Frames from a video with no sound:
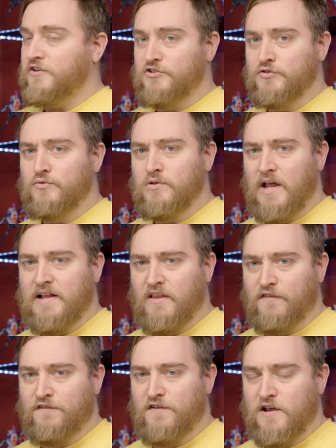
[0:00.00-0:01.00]
do like
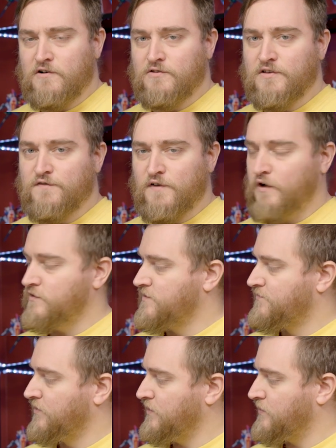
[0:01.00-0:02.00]
the funnel. The
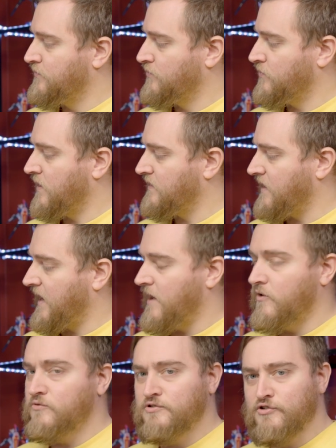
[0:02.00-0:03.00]
funnel's really cool. I like
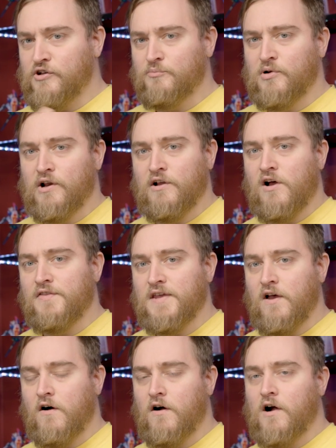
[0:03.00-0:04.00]
how you can put it on
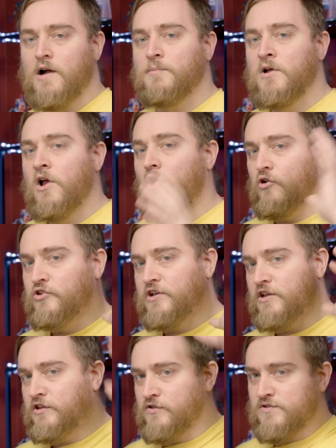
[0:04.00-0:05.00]
the arm, or you
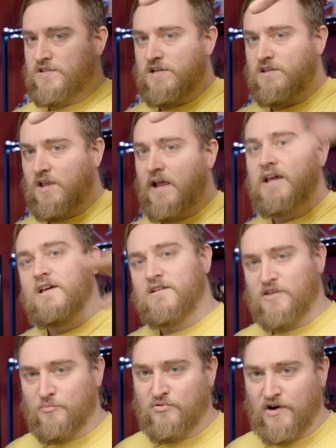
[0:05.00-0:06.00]
can use it like
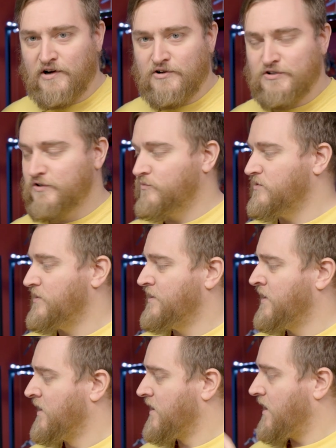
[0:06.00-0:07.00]
the Predator
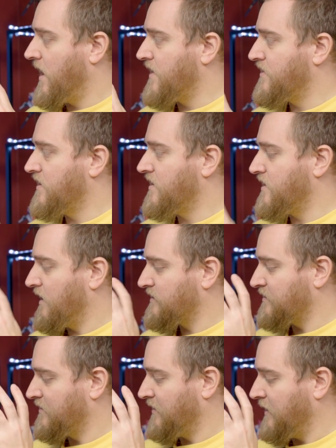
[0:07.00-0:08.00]
would. I think
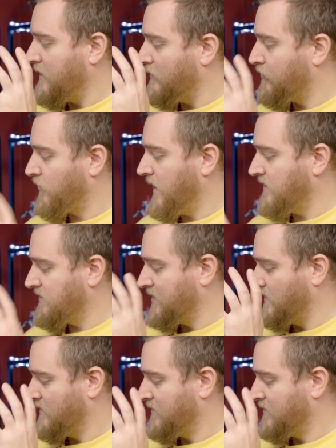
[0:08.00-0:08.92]
that's a great